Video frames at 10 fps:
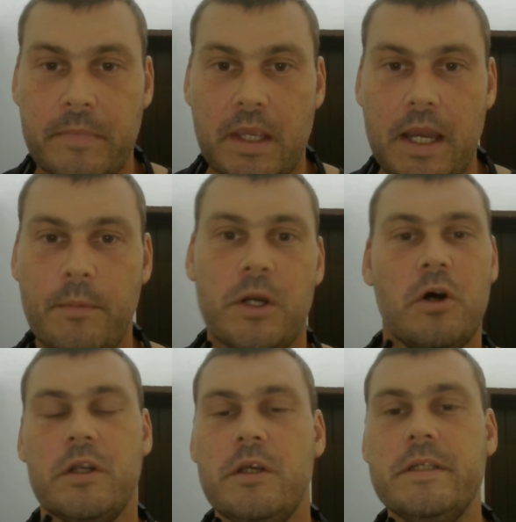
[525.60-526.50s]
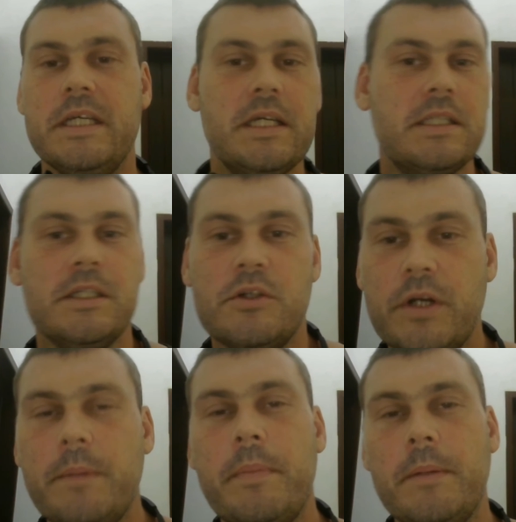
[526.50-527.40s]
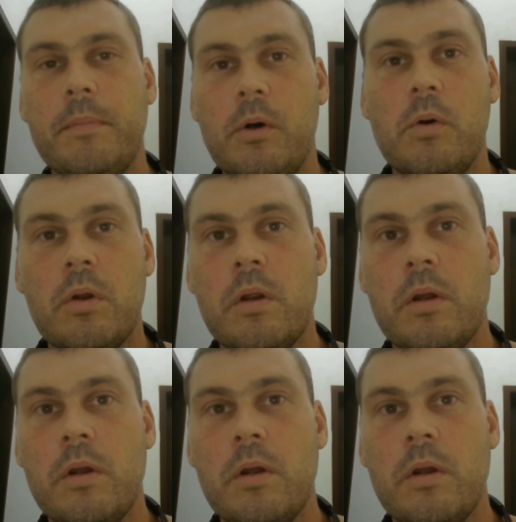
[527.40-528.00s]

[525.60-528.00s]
and we're not using it to trick people.